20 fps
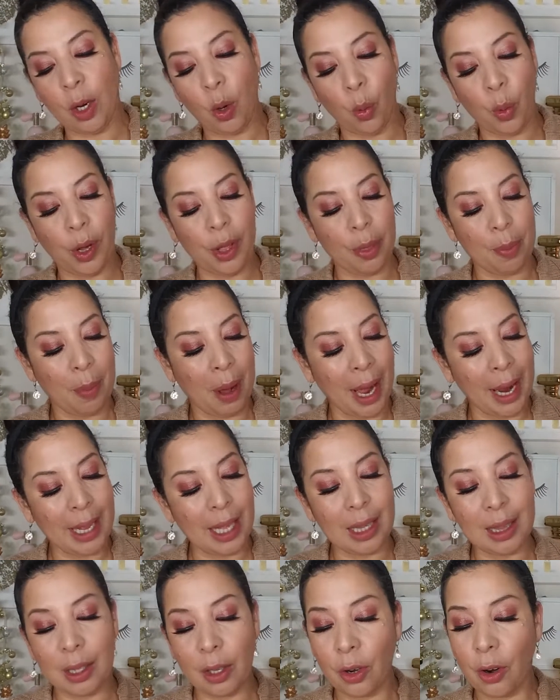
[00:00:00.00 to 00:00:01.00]
with my
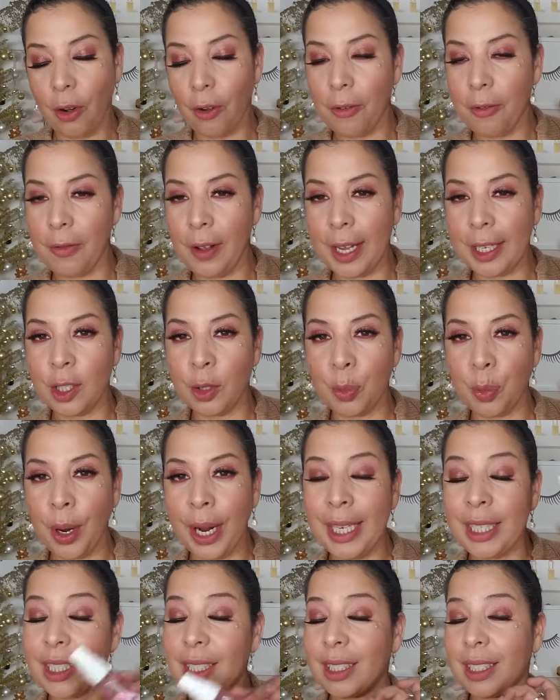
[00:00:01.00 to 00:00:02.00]
little face
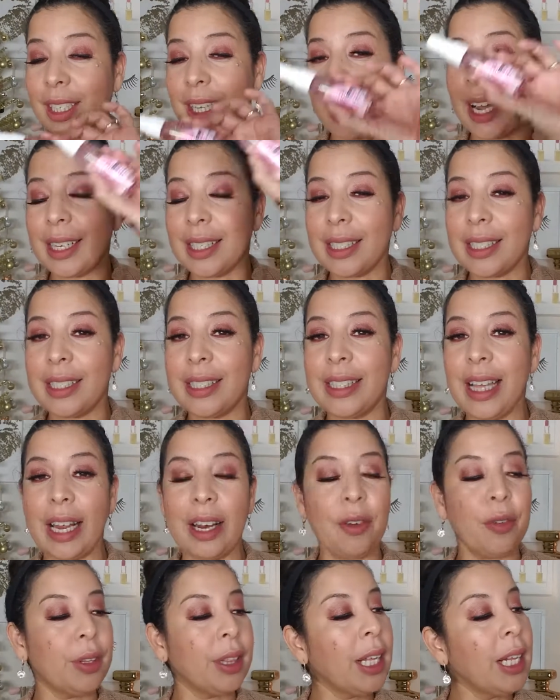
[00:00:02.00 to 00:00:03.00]
spray just to kind of set
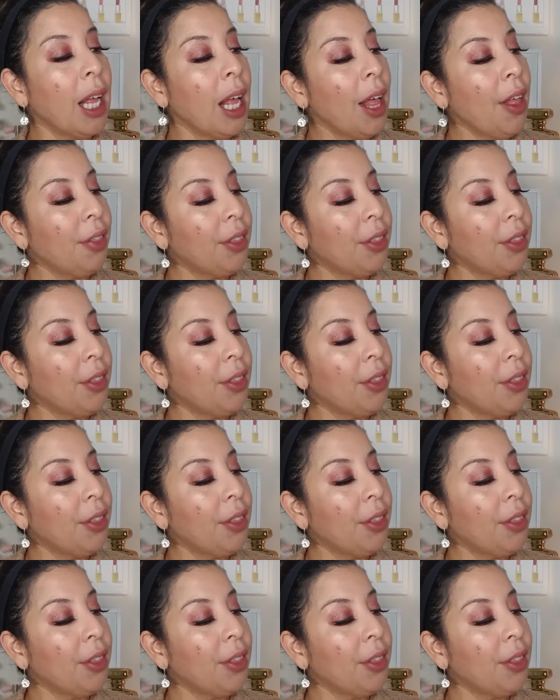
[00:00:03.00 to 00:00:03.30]
everything.